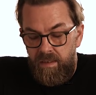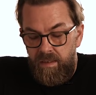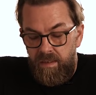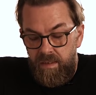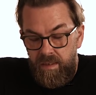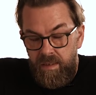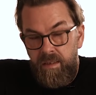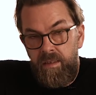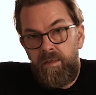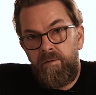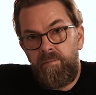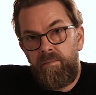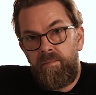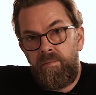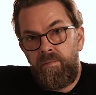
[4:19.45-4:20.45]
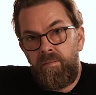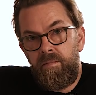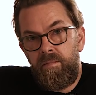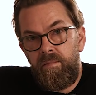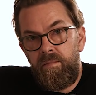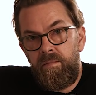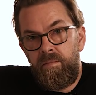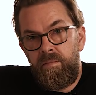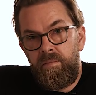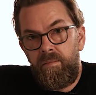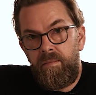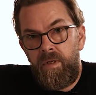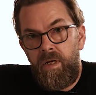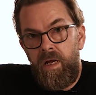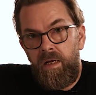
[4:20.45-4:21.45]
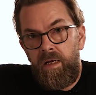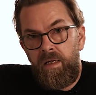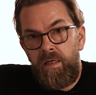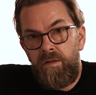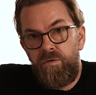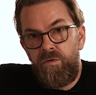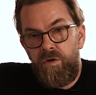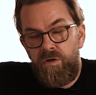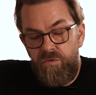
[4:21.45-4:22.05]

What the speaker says: Then I get into the